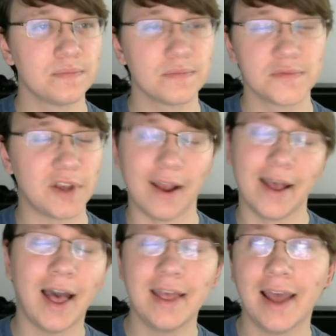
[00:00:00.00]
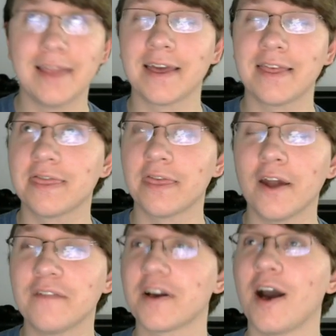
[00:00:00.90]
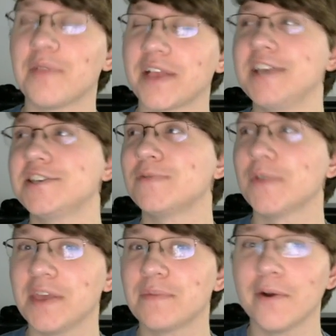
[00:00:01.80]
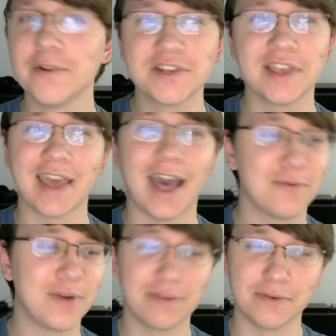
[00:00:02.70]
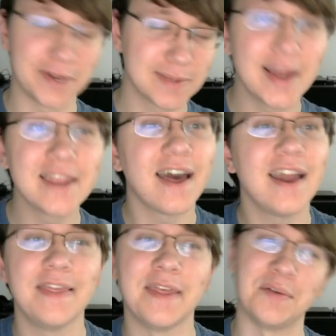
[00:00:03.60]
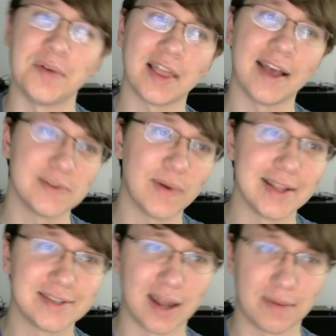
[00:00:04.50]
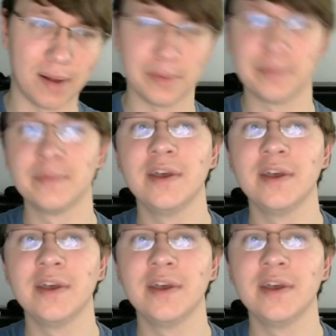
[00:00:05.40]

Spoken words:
sorry, I like thought of a complication with the approach like halfway through explaining that and then realized why it's not a problem.